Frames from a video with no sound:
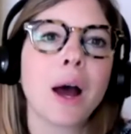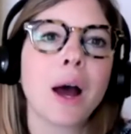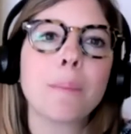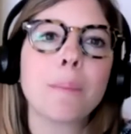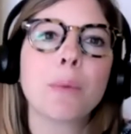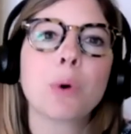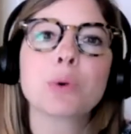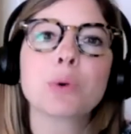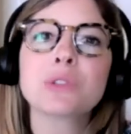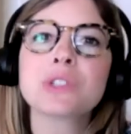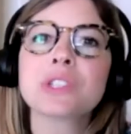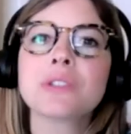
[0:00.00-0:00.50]

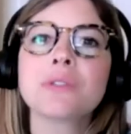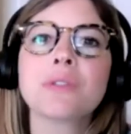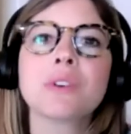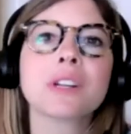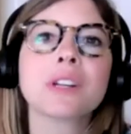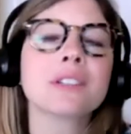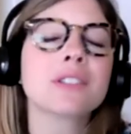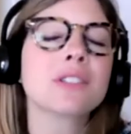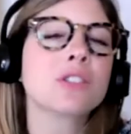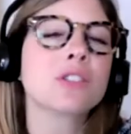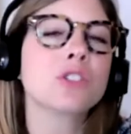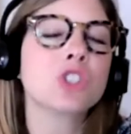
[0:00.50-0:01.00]
Most of
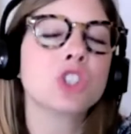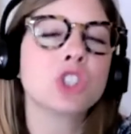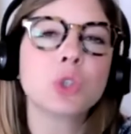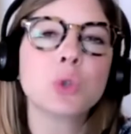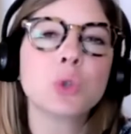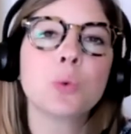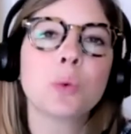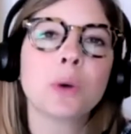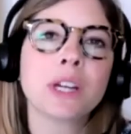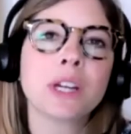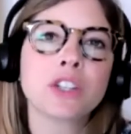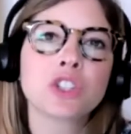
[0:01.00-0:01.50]
us
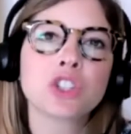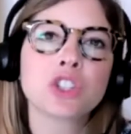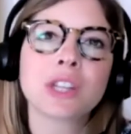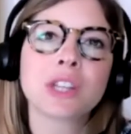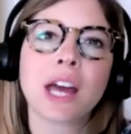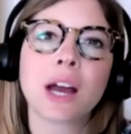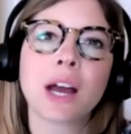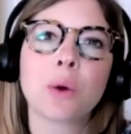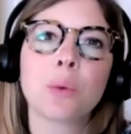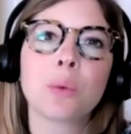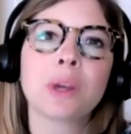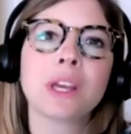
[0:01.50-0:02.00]
do wish
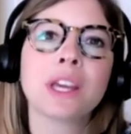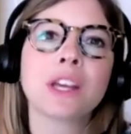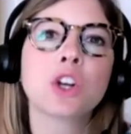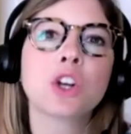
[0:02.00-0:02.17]
that we